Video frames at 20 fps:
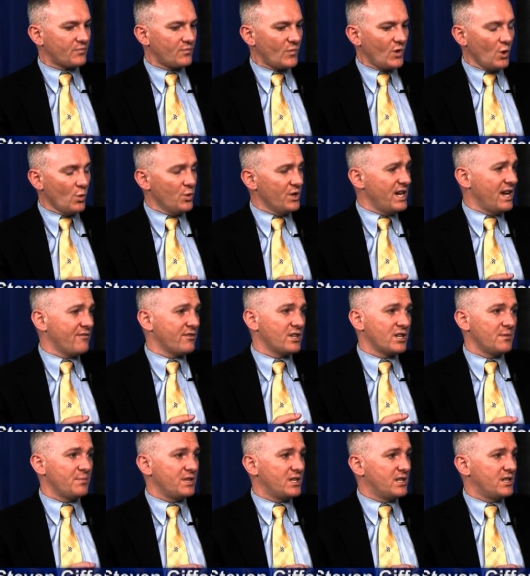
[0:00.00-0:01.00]
We're never
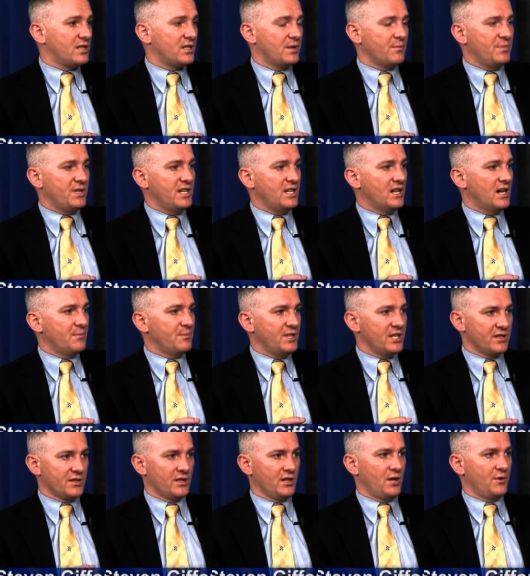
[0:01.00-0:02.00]
going to compete on
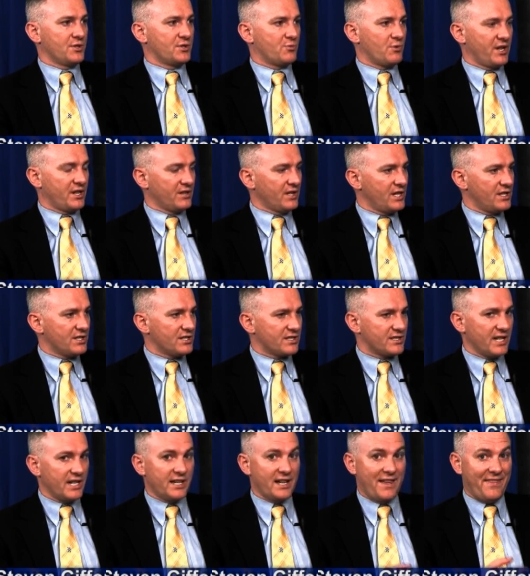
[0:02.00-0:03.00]
being the lowest regulation
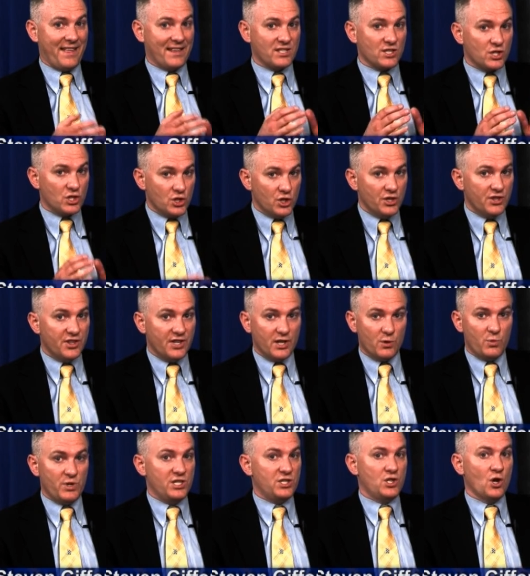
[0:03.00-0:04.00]
state, and that's a good thing.
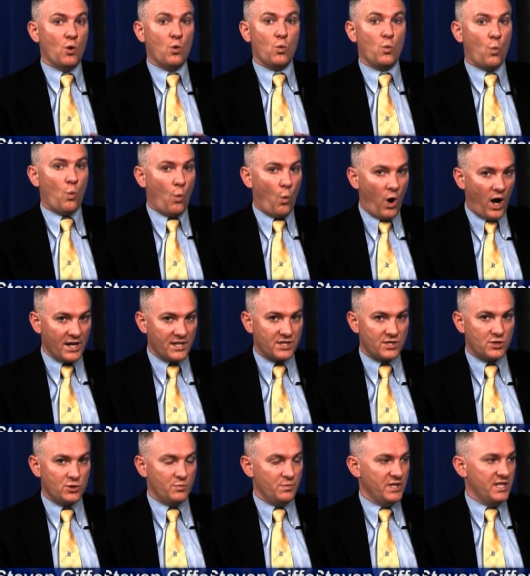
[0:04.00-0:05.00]
We don't want
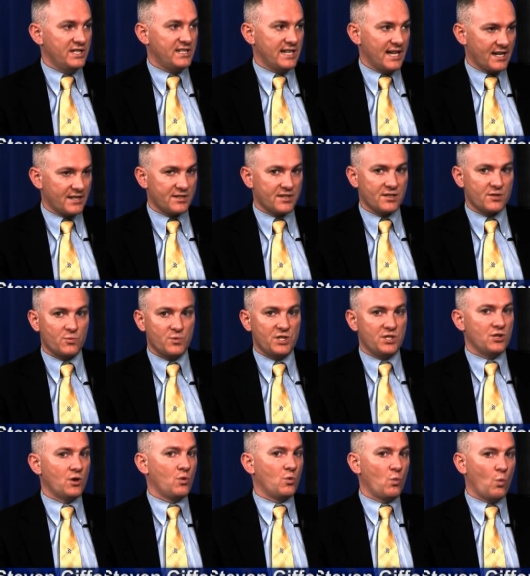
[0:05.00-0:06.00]
to be Texas. We
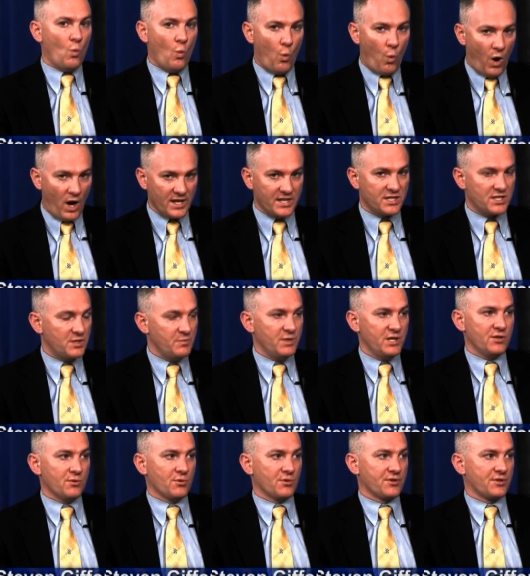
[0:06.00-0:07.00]
don't want to be
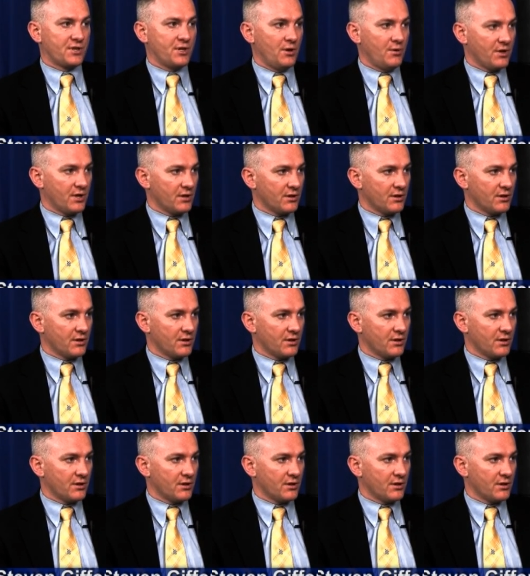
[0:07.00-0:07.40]
North Dakota.